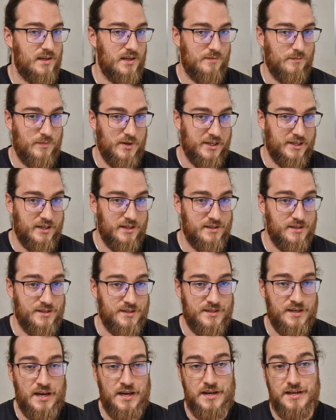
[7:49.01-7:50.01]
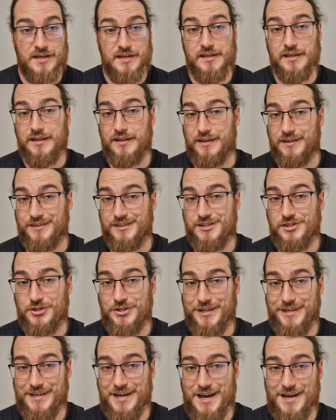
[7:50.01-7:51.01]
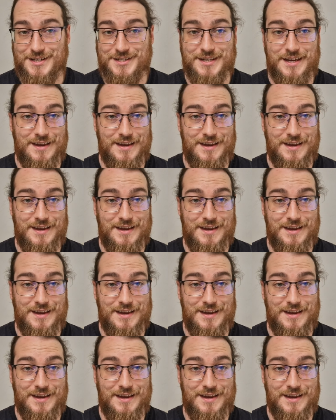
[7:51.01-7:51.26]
because Greninja EX